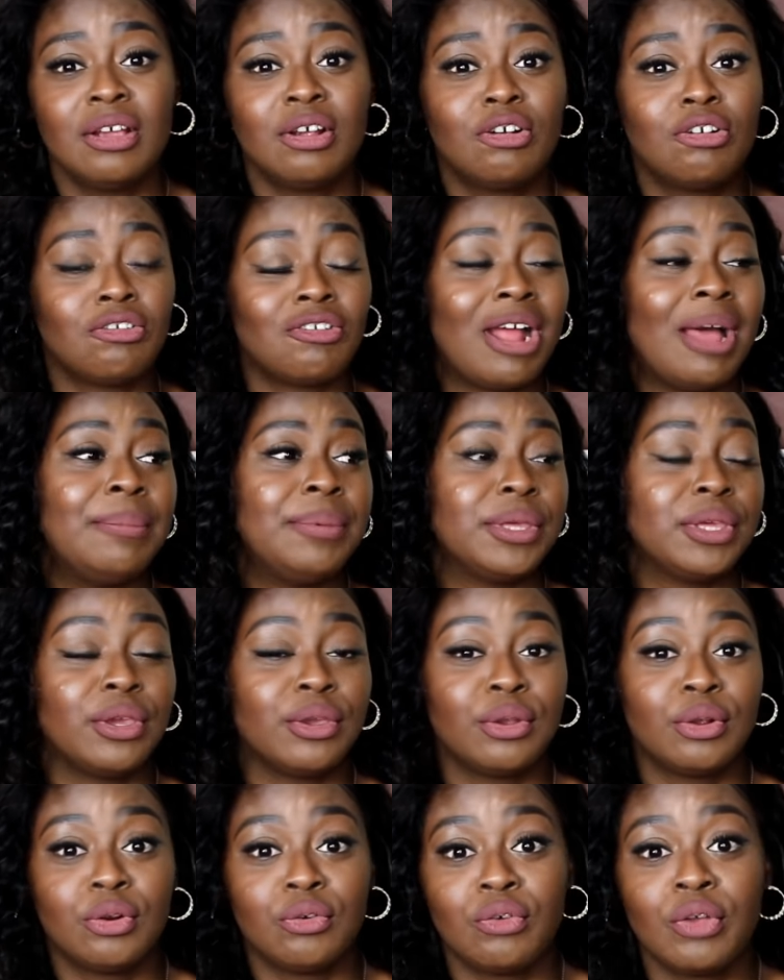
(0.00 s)
grabbing
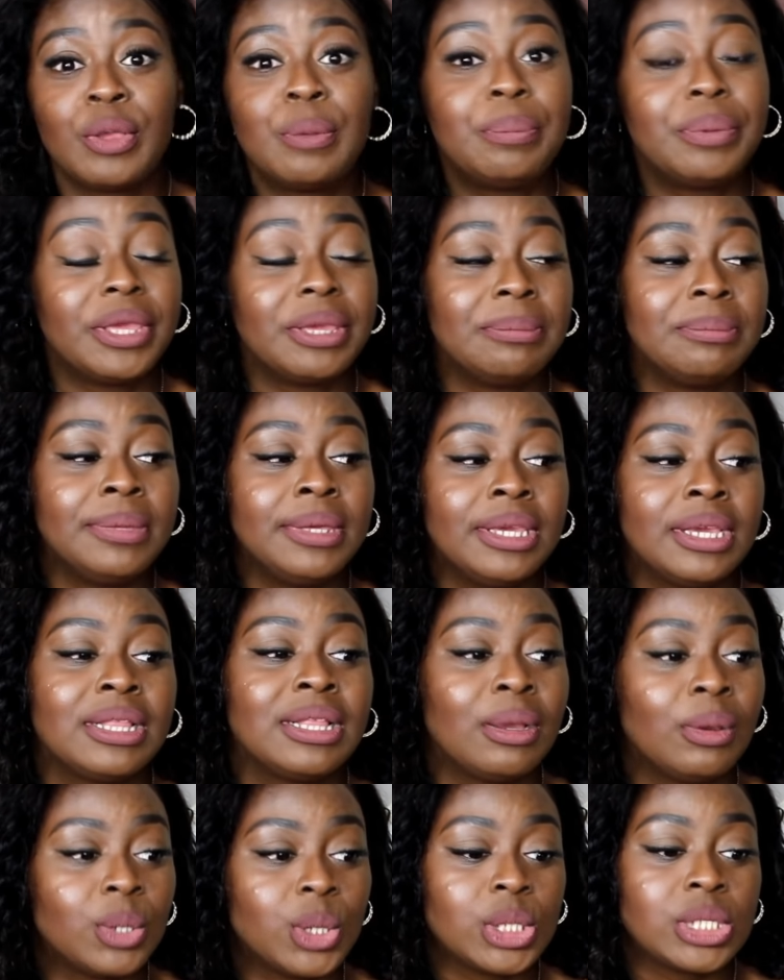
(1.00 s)
and groping me, and
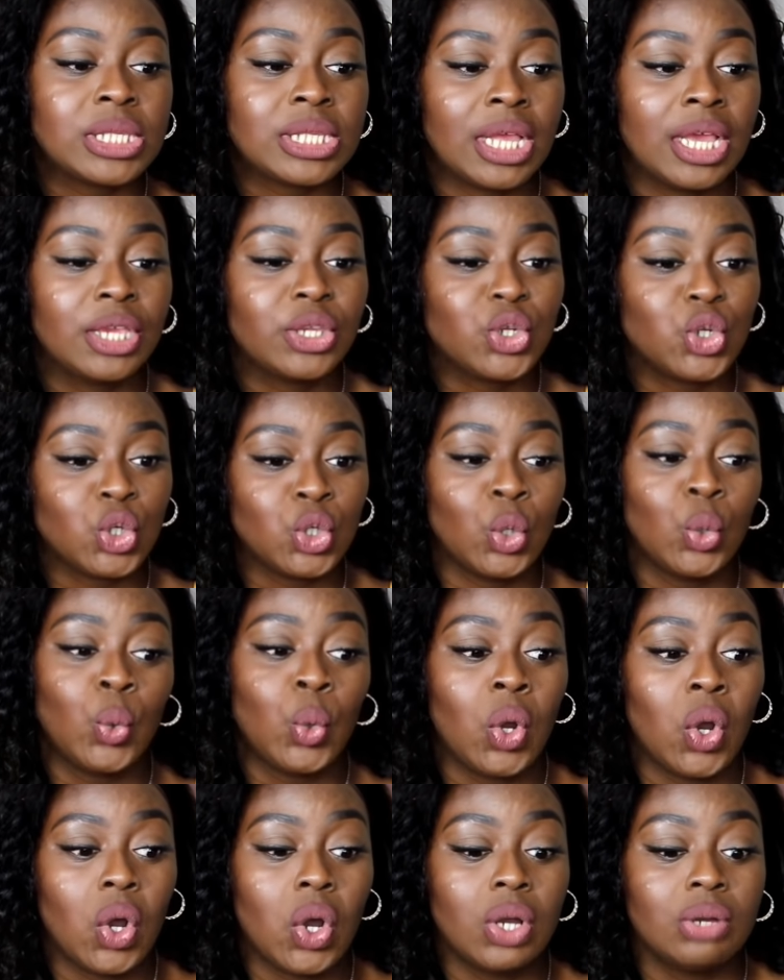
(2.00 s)
I was just like, do you know
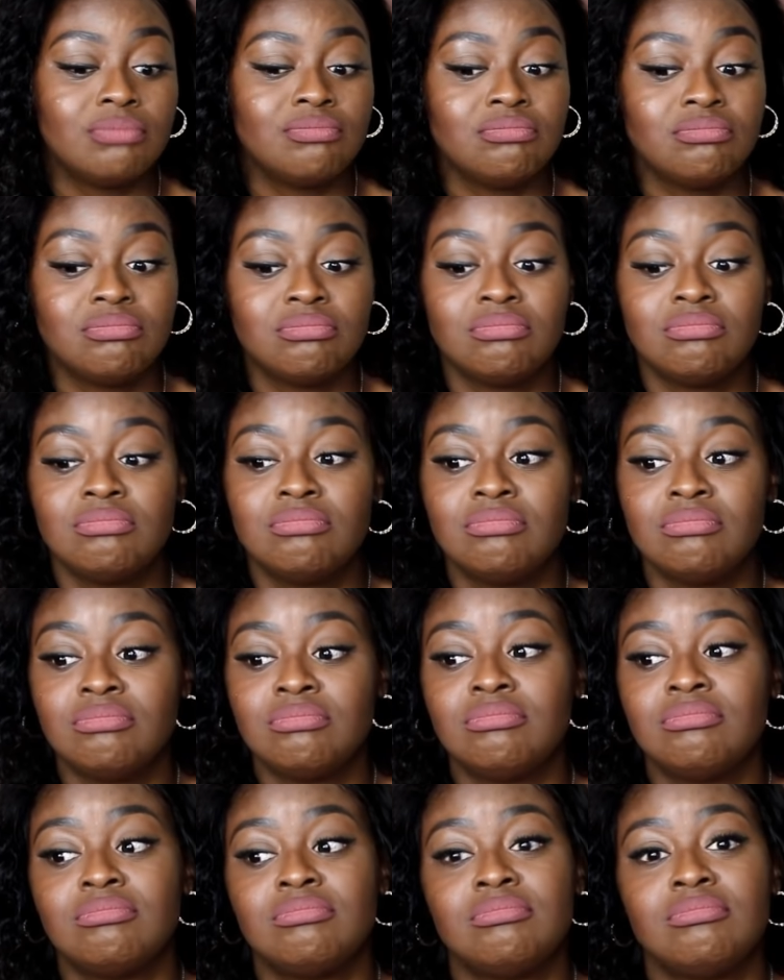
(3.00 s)
what,
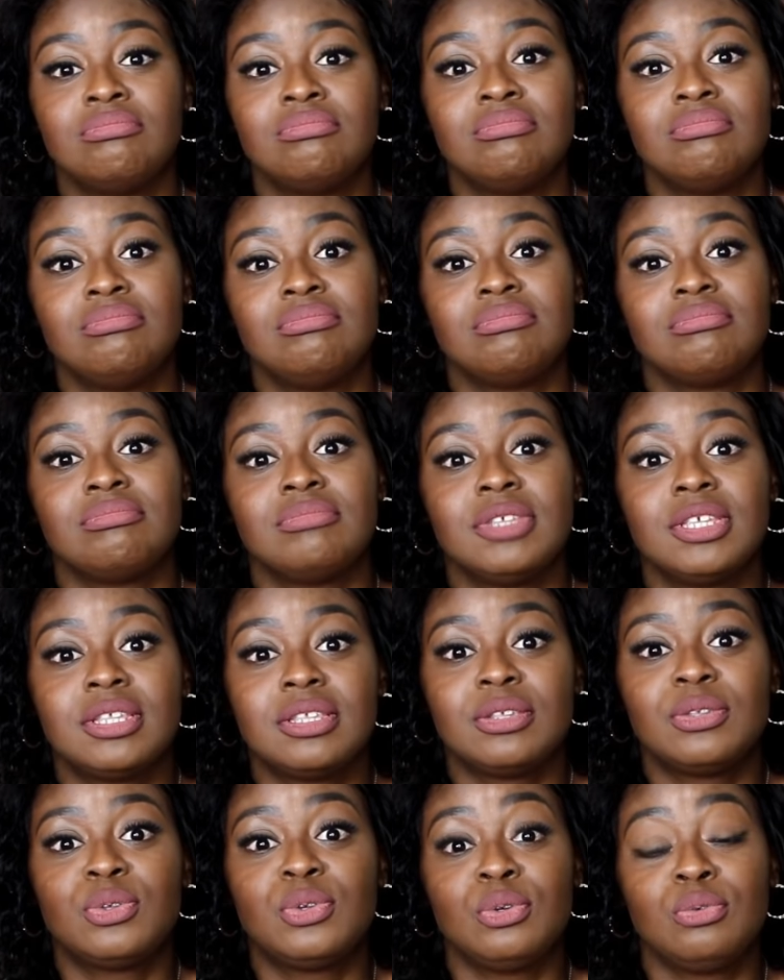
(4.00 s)

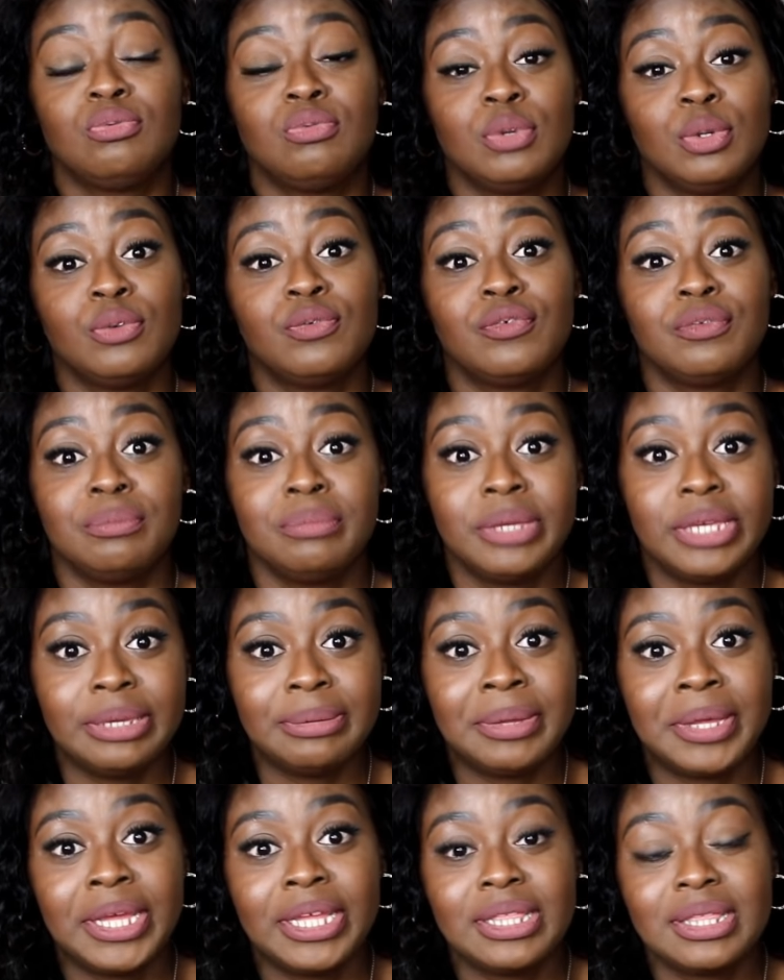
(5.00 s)
this is too real for me,
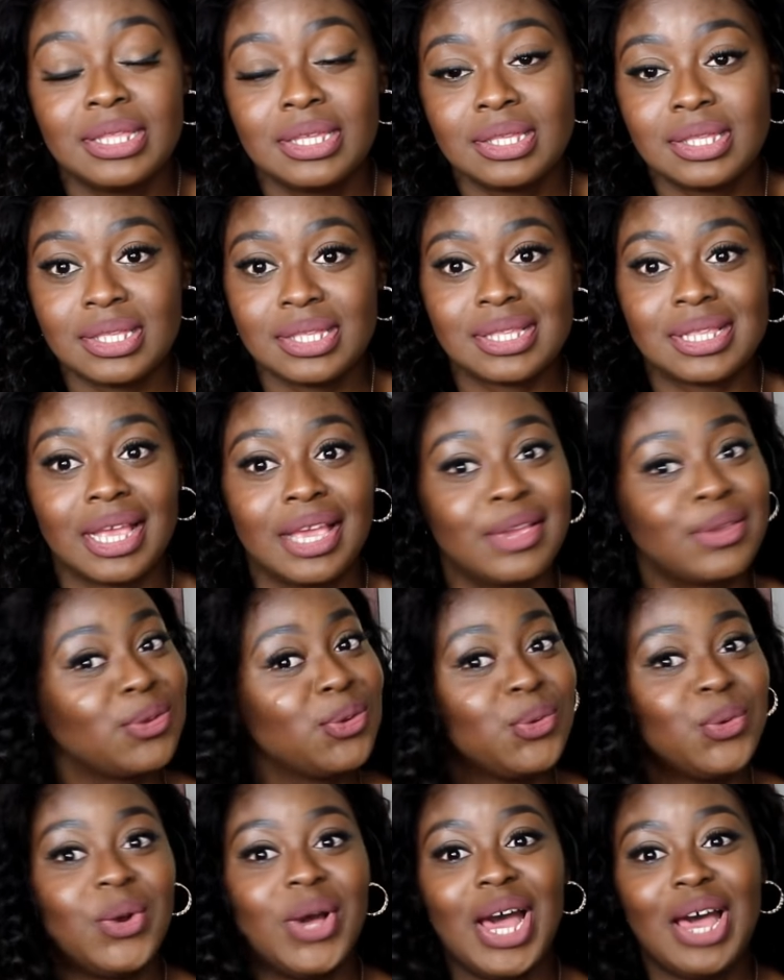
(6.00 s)
man. This is like,
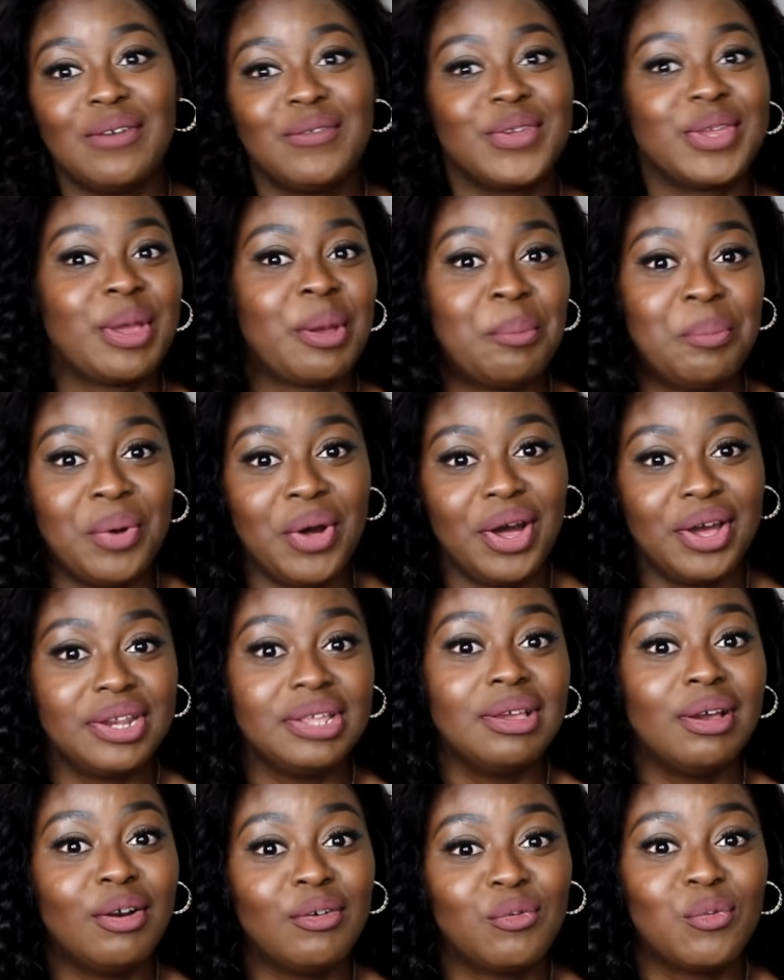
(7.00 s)
you are having a
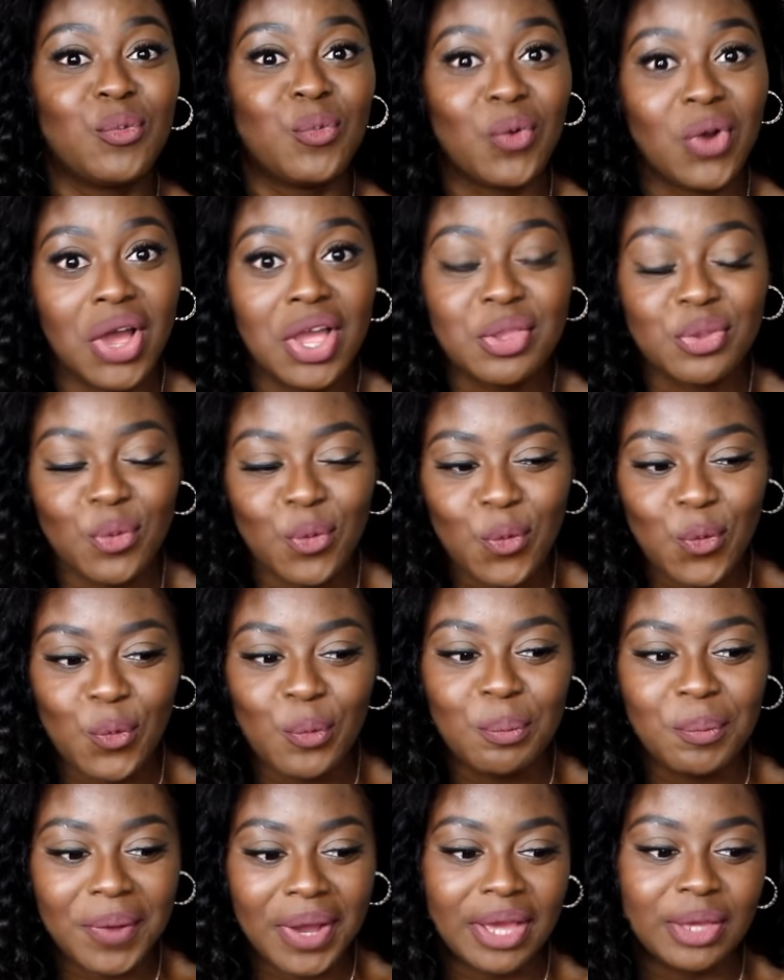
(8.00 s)
party of one all
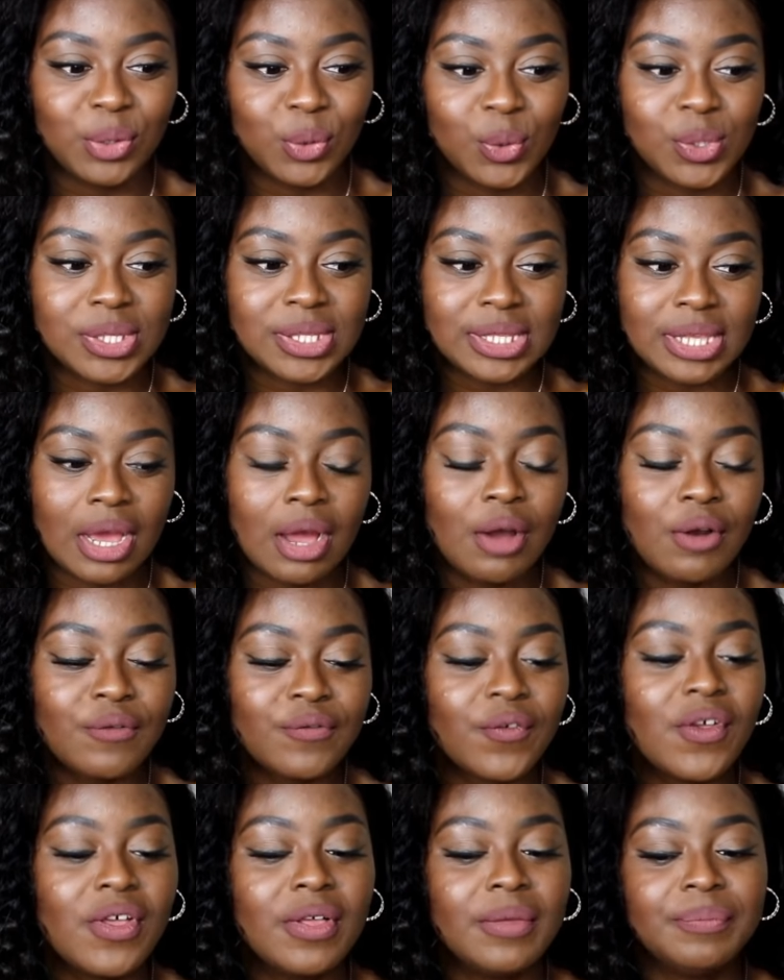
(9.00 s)
by
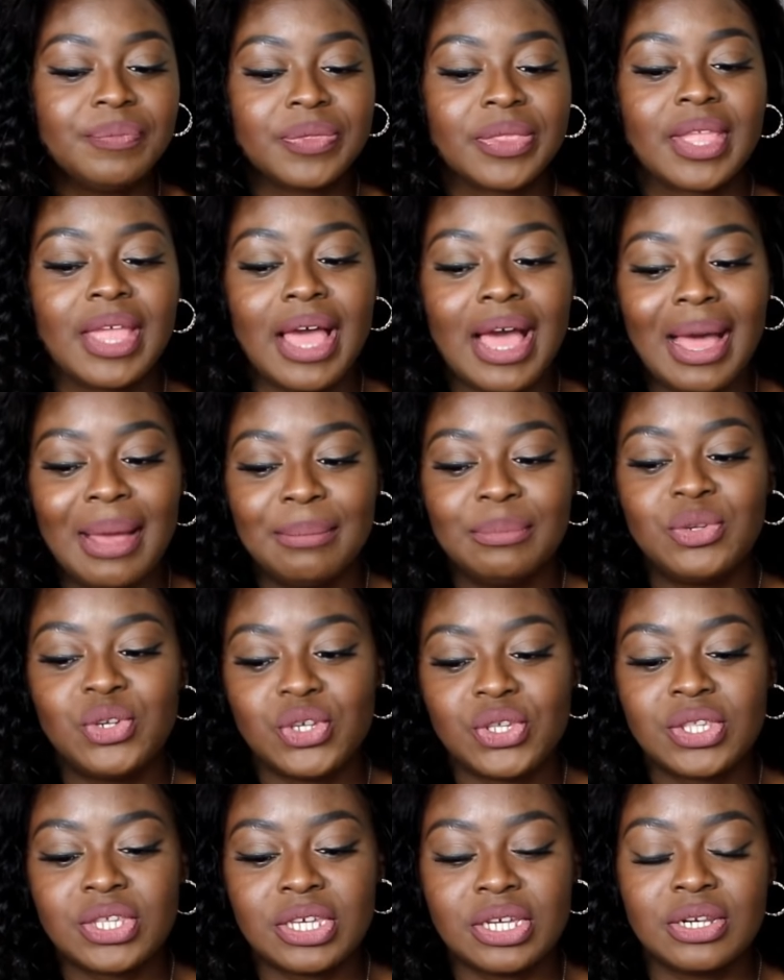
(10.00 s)
yourself, I'm
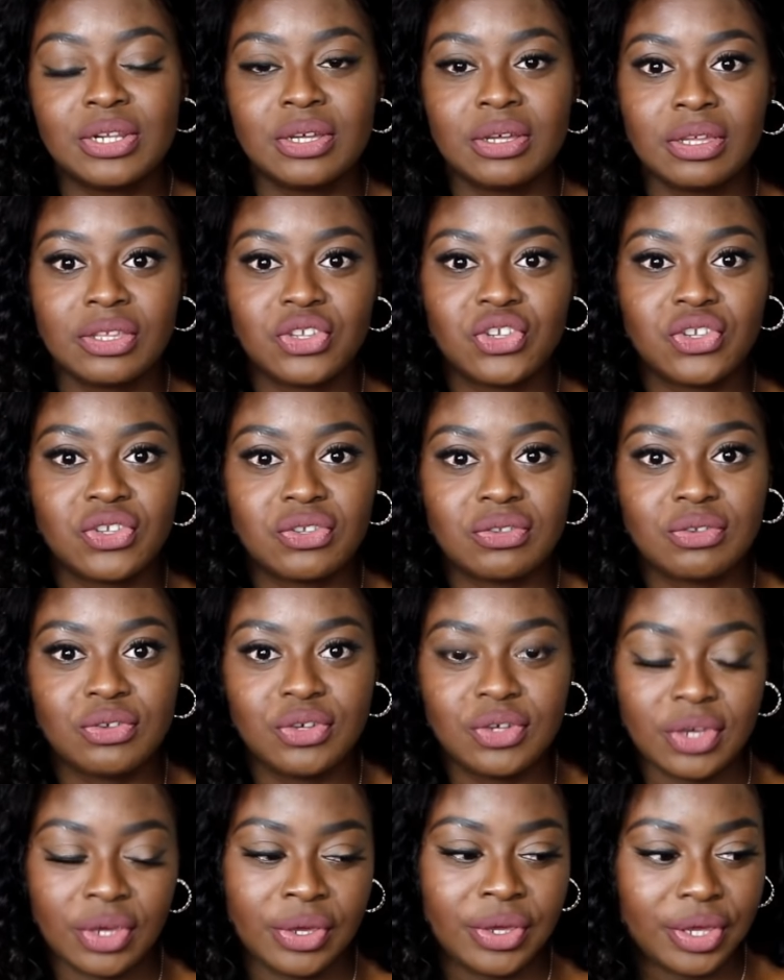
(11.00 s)
just gonna
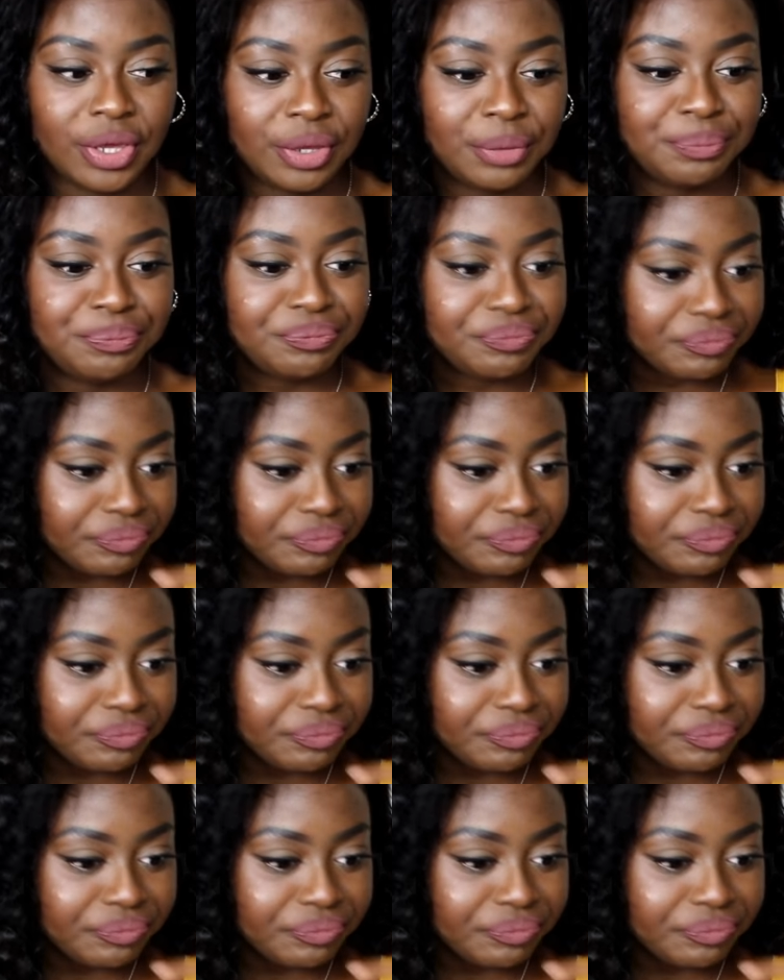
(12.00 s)
go home.